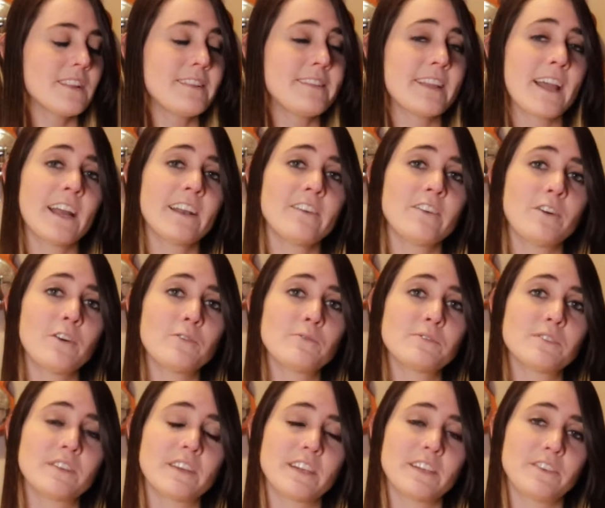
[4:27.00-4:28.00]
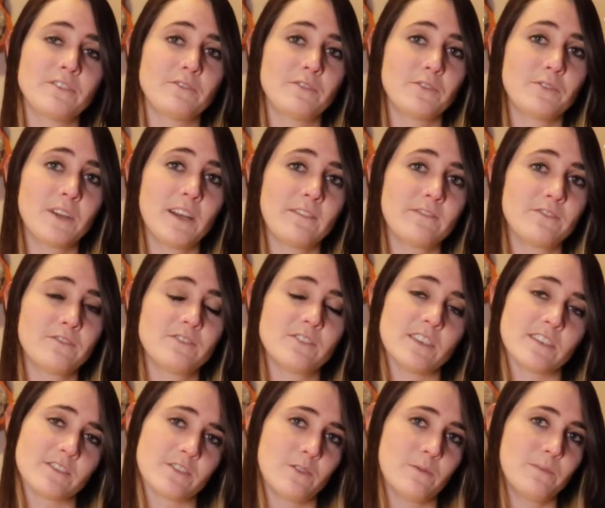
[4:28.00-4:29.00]
dead note, then you know you have to
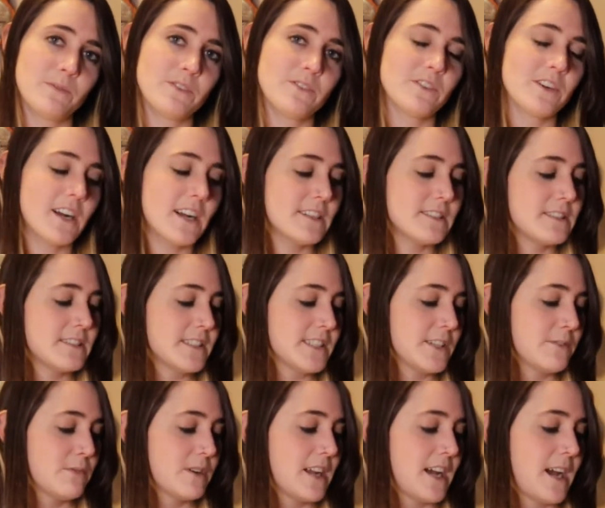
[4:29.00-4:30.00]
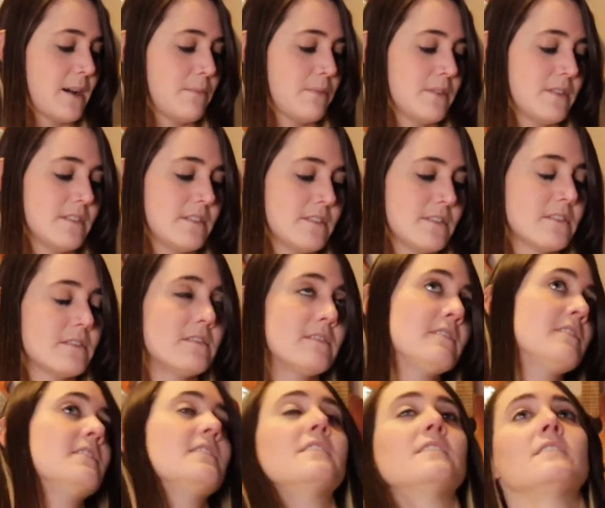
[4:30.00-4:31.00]
adjust. Open your eyes, see what happened.
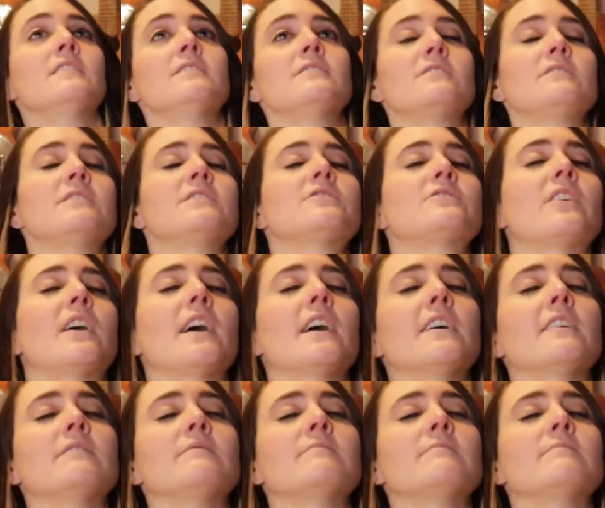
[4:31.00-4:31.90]
So let's try it.